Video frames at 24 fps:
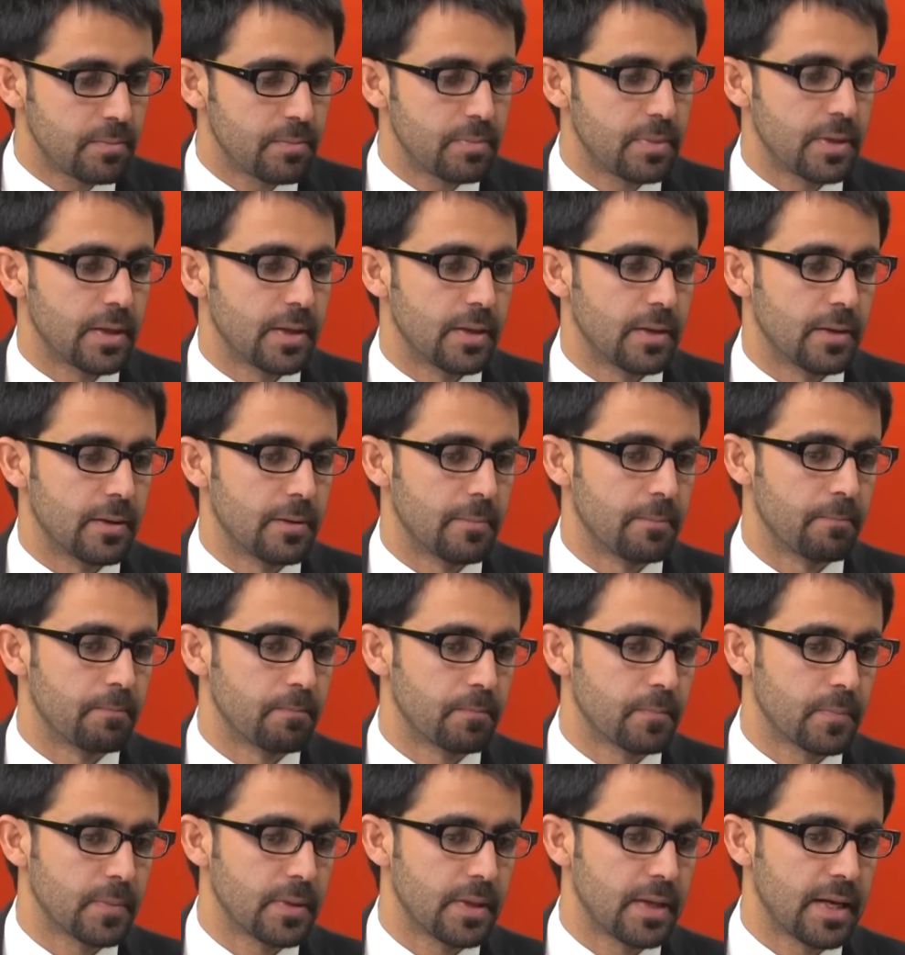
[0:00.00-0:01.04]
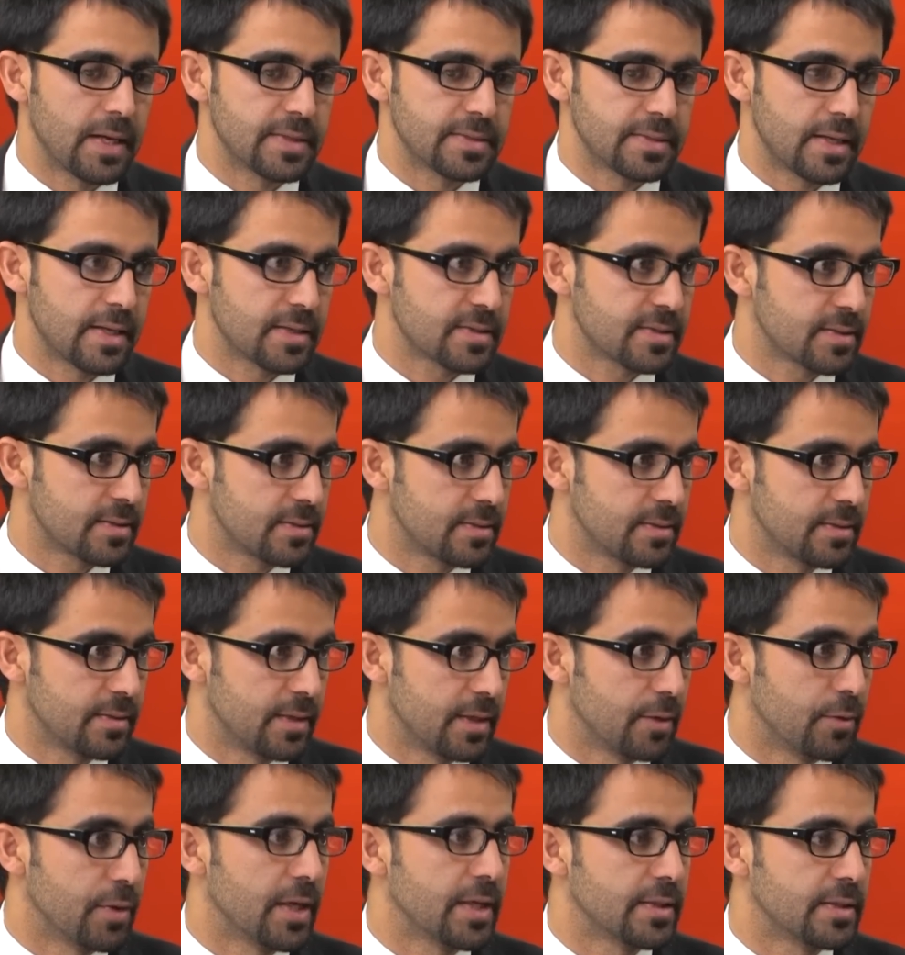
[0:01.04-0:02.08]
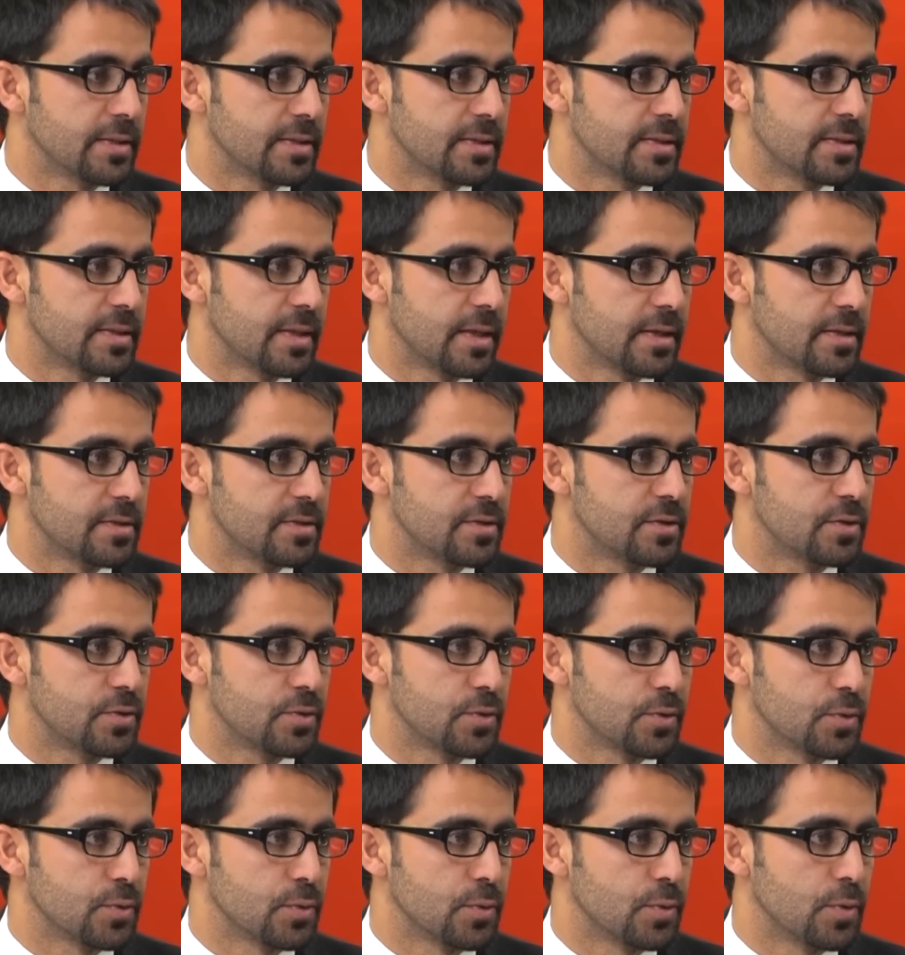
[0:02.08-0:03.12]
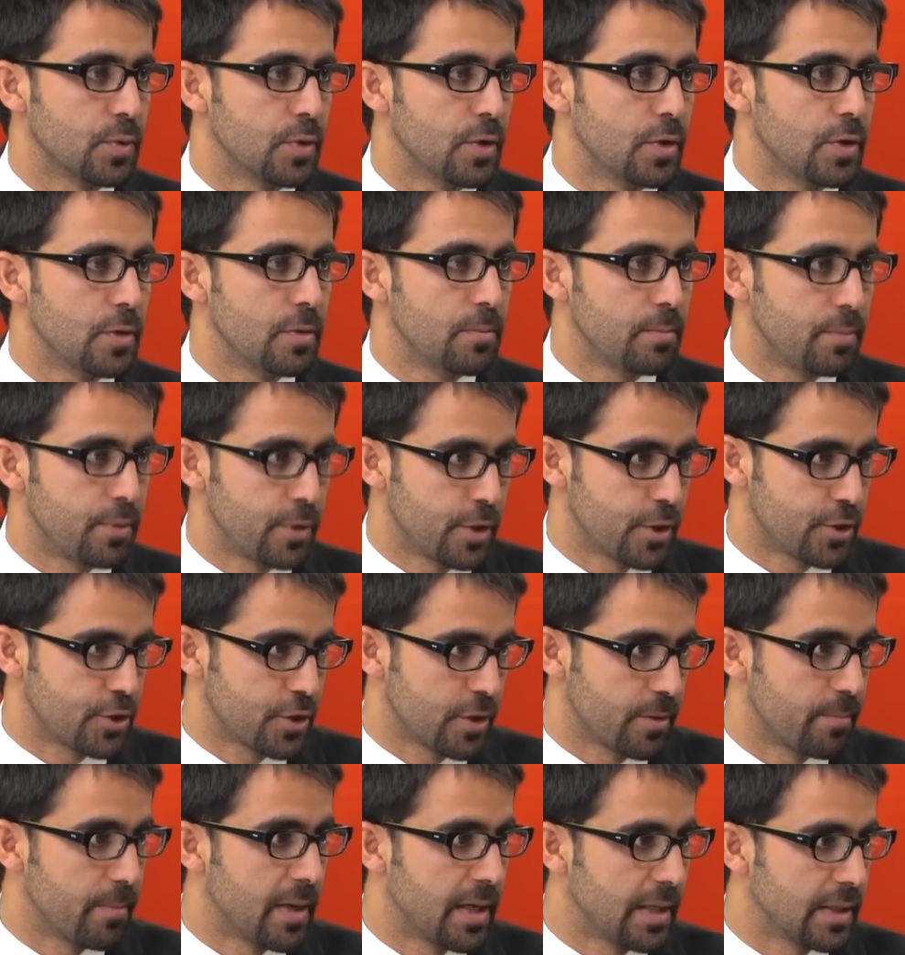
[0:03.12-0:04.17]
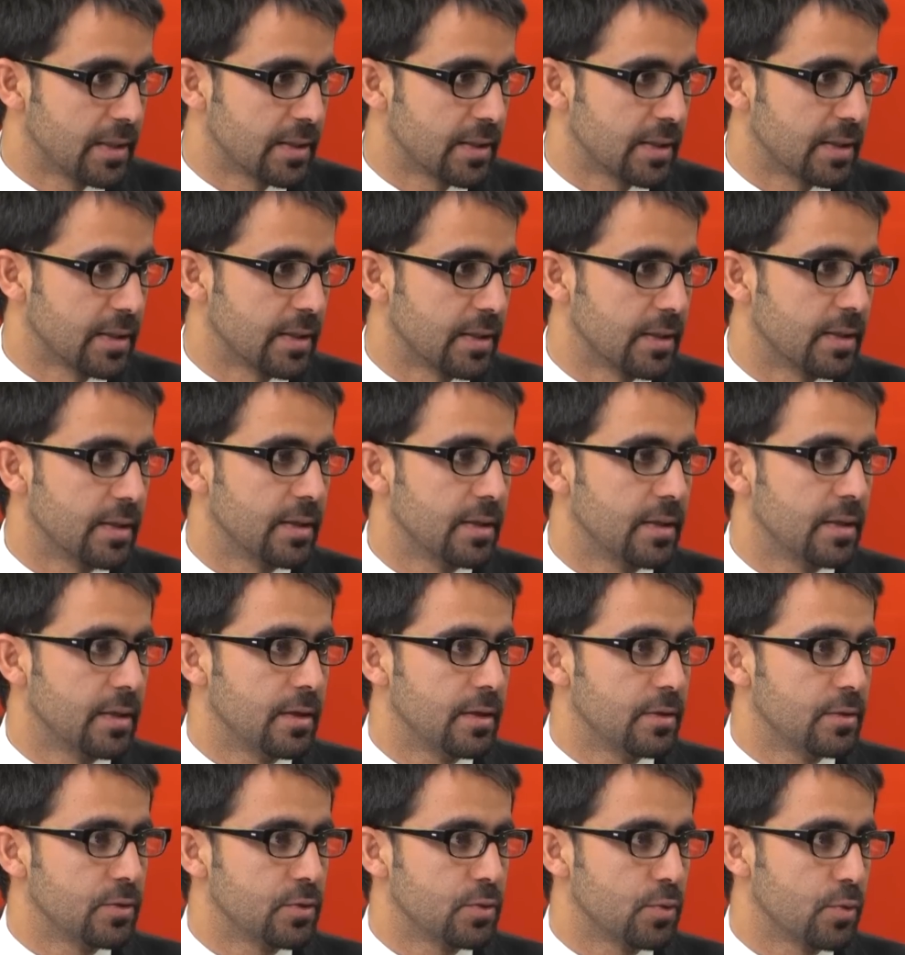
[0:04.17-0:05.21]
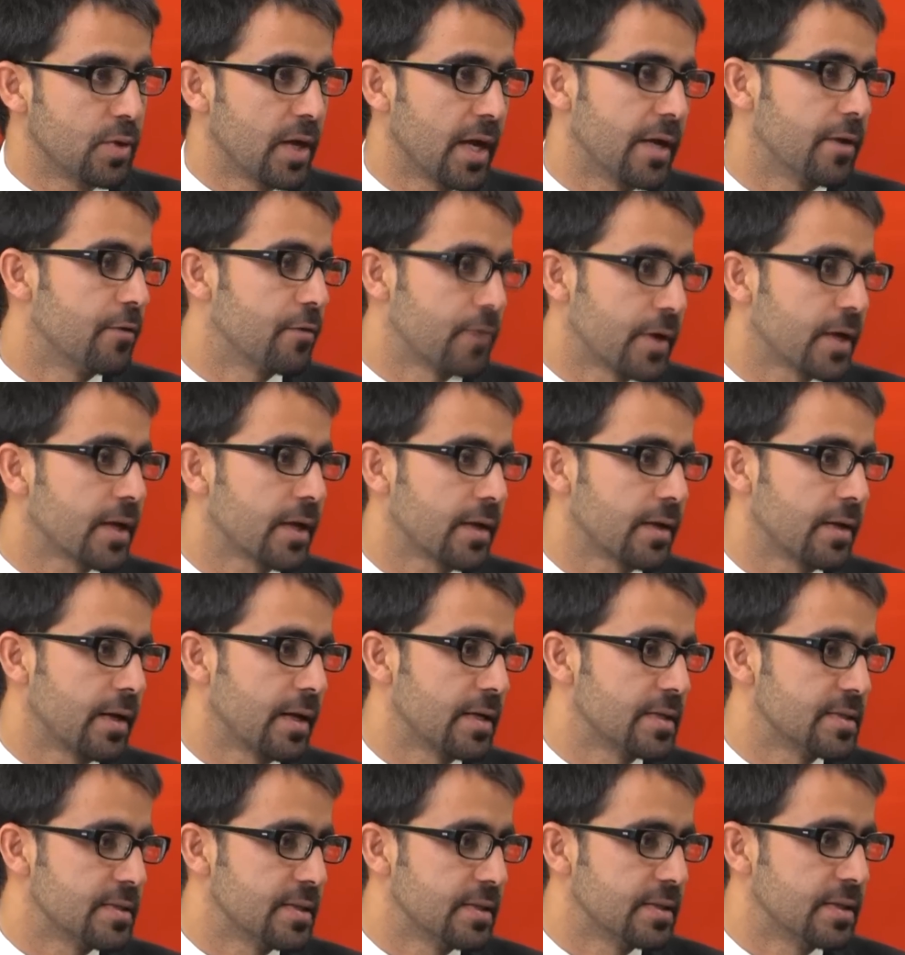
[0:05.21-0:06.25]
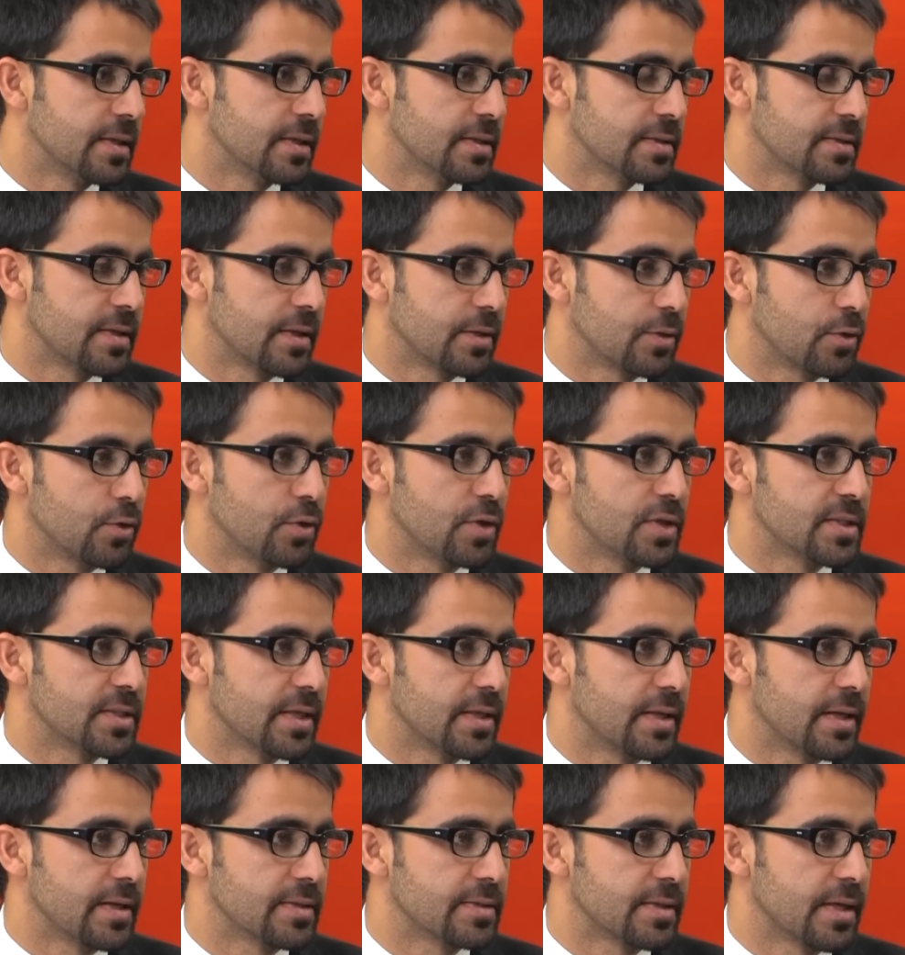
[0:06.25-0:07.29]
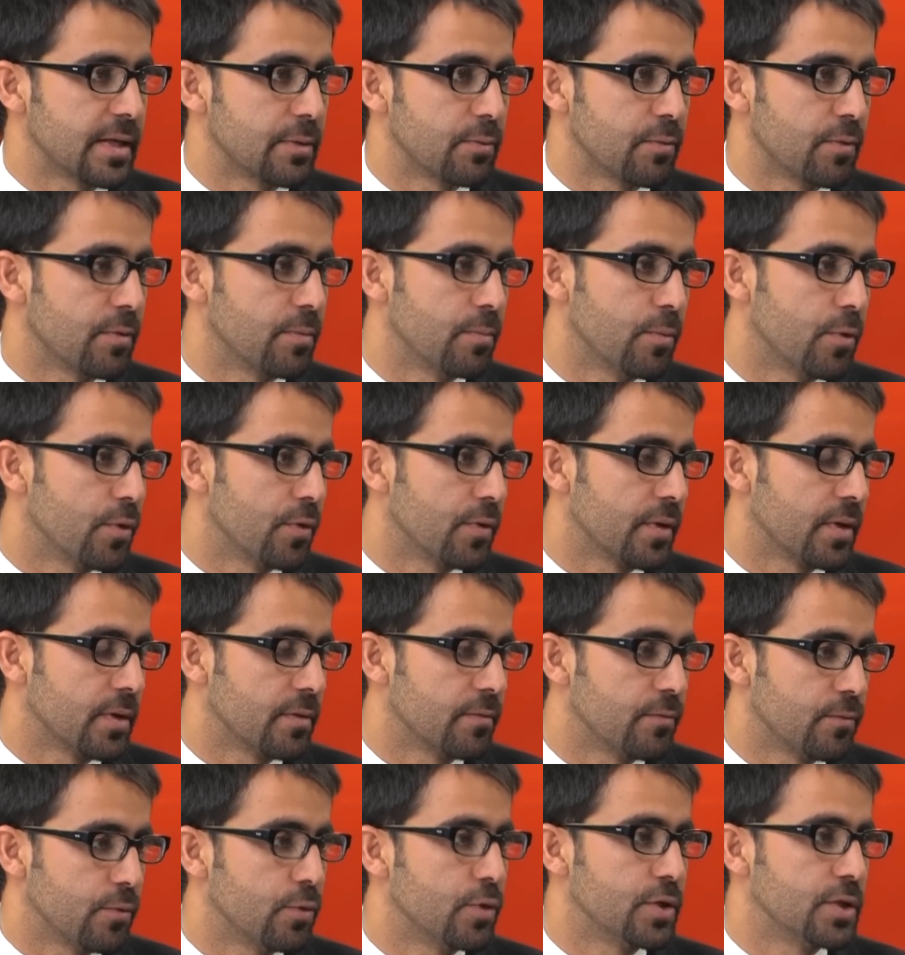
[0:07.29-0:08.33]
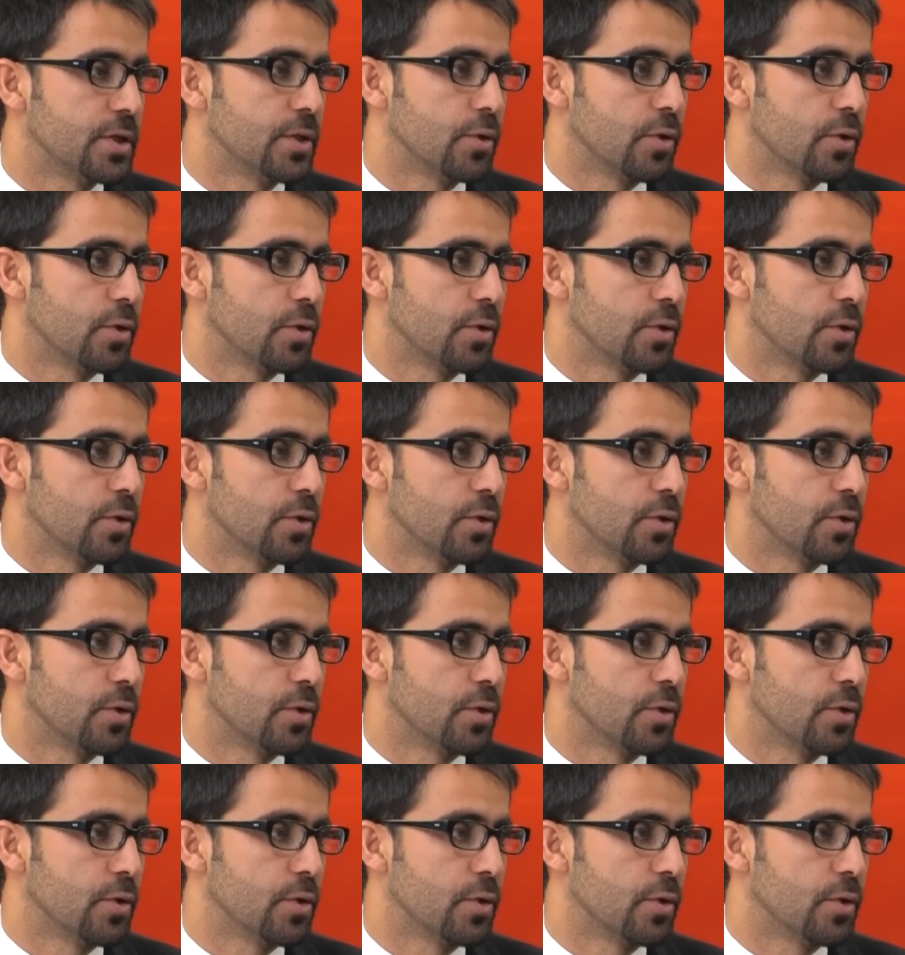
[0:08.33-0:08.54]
has asked the United States to pressure Maliki to kind of recognize the deals that Kurdistan has signed with more than 40